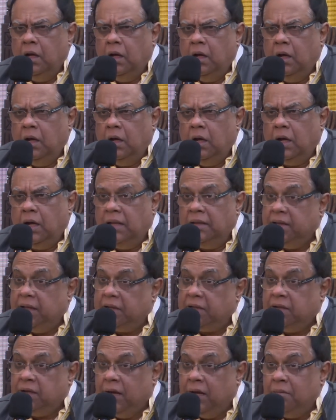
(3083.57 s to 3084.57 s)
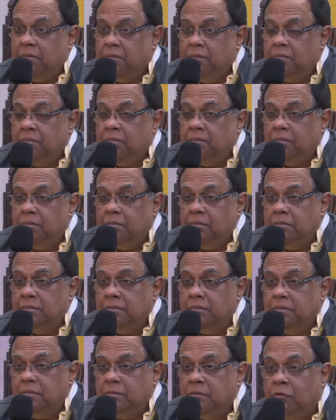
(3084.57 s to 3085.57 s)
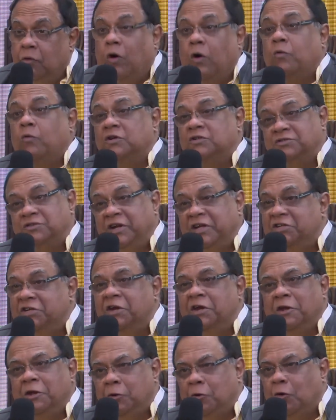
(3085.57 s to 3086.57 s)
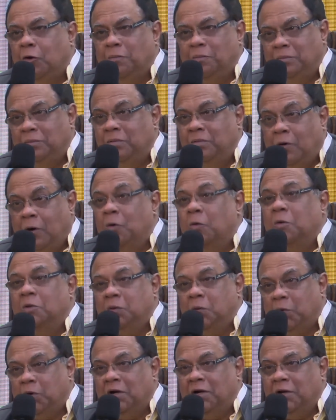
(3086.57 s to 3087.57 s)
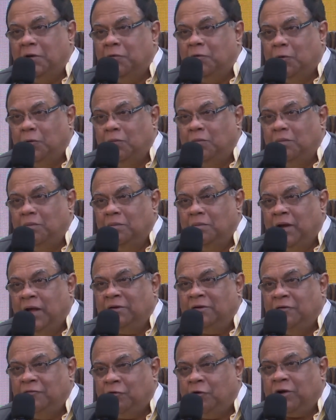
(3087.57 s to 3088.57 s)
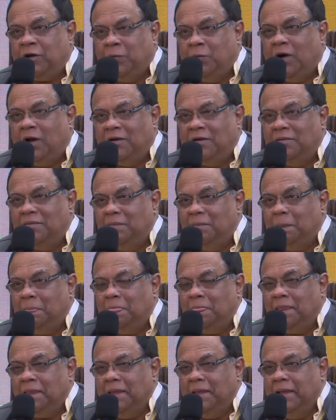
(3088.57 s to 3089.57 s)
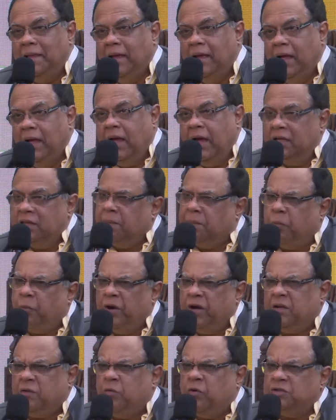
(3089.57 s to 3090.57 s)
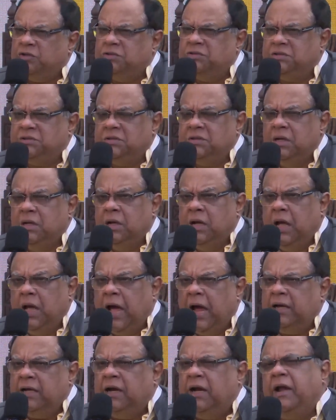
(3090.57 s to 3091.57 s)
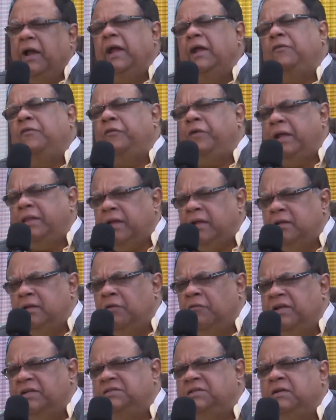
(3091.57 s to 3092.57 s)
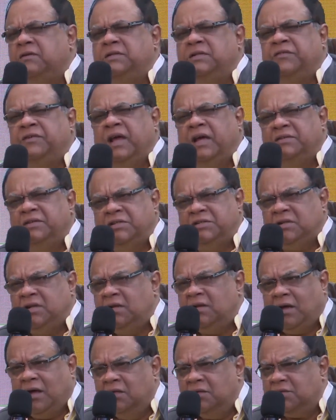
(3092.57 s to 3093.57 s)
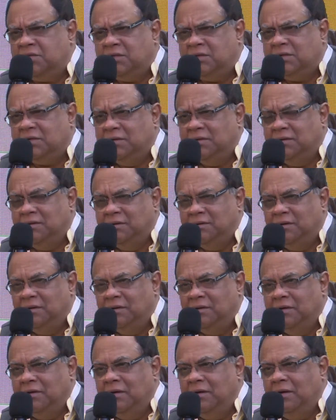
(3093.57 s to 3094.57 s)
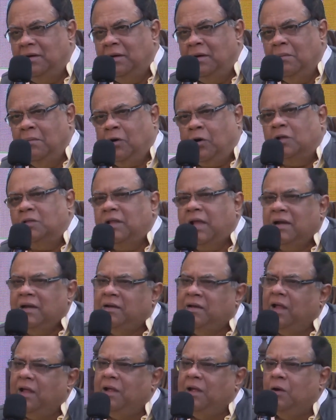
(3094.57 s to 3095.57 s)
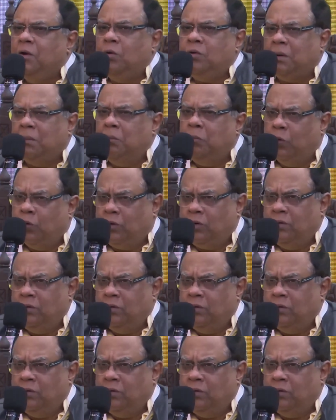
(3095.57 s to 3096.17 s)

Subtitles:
And that time, war was raging in Europe, all over the world, 1941. And the poet had great faith in the Western civilization and culture. But on that day, he wrote a book.